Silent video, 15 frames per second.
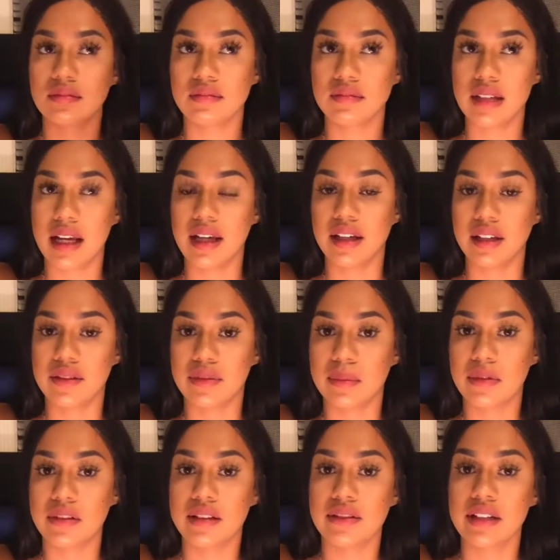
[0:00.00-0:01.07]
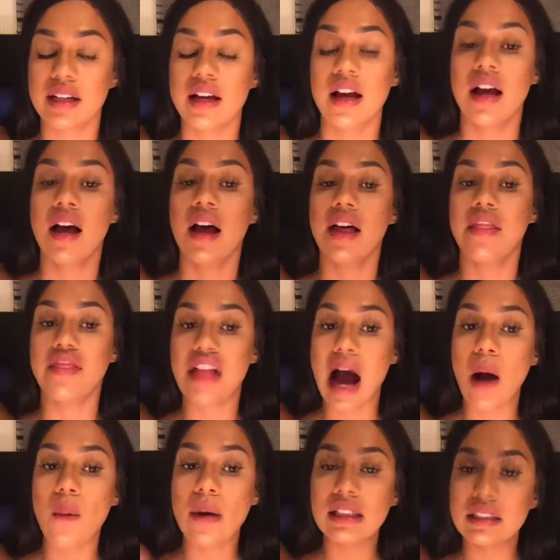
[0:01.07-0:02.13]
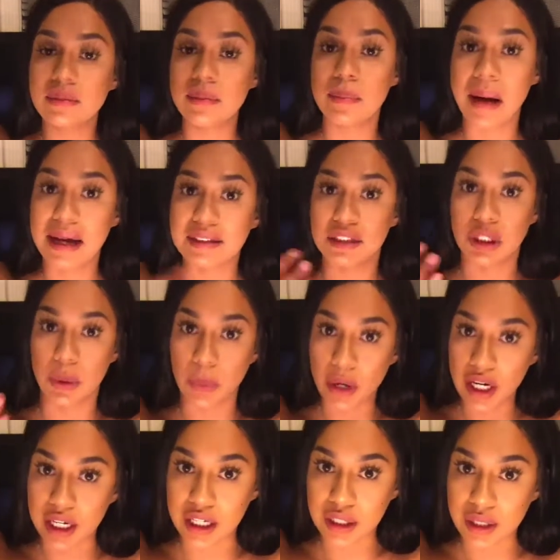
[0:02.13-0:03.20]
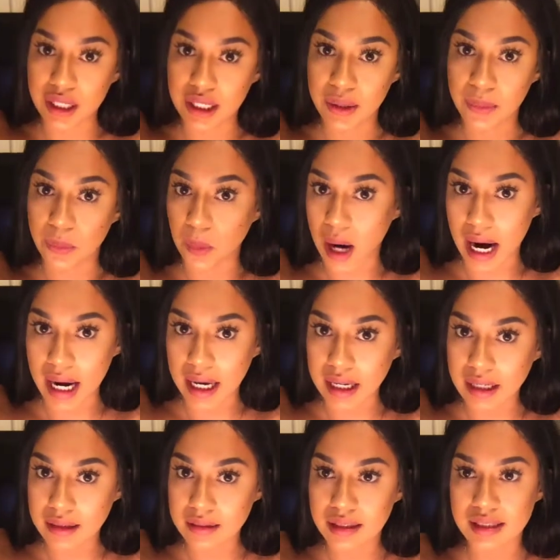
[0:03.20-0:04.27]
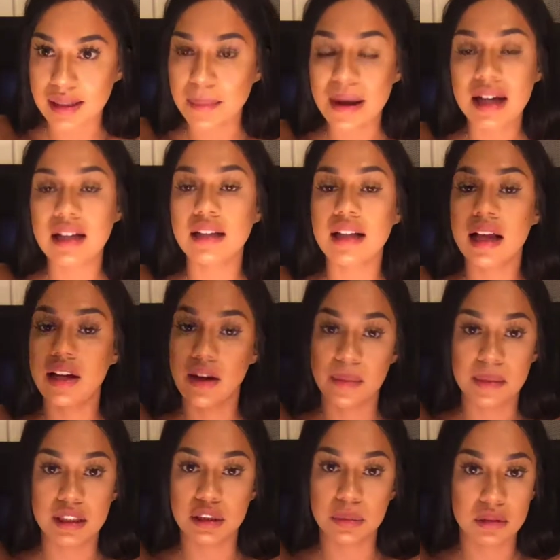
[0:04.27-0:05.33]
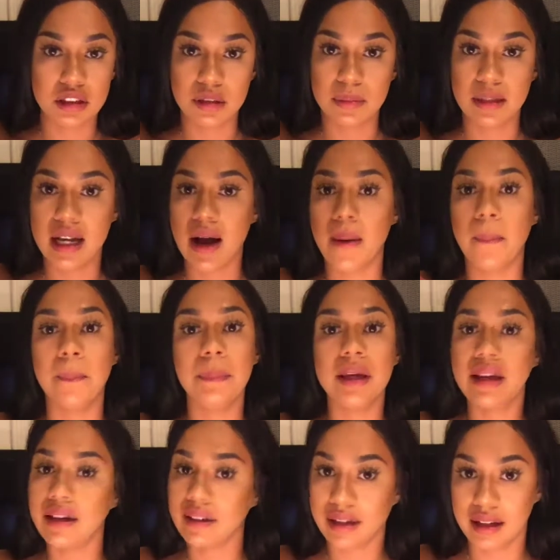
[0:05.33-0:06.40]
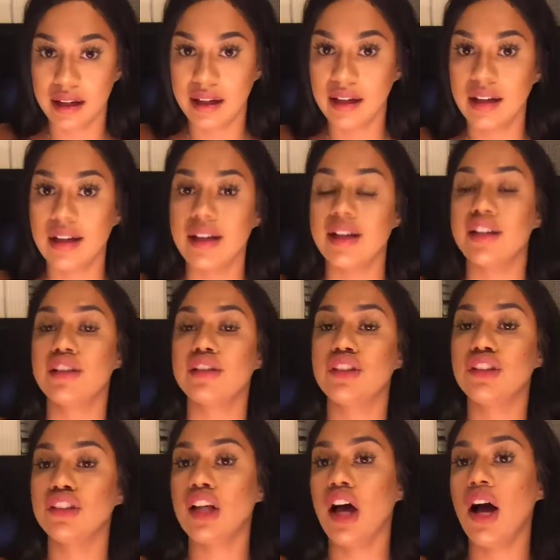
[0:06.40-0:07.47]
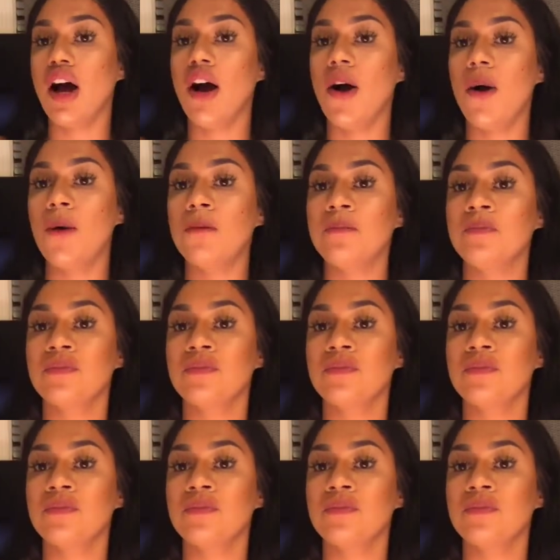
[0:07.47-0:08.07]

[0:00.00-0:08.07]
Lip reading: thank you for moving the bit. That wasn't about to work. Right? Because I'm not going to let no bitch push me out, period. So,